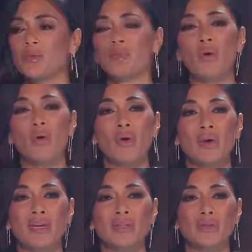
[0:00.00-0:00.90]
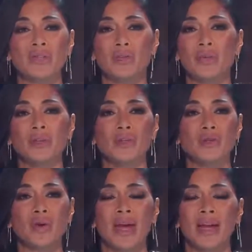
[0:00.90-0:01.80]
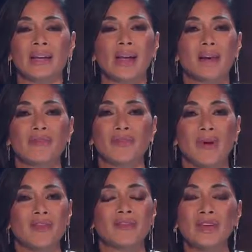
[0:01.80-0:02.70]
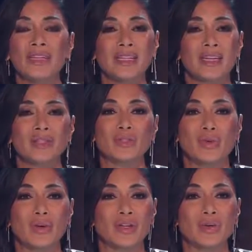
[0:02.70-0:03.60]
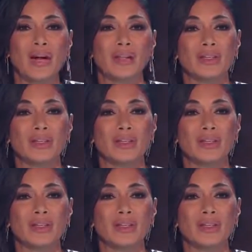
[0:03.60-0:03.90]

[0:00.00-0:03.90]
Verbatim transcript: with poise, you did it with strength. I freaking adore you. I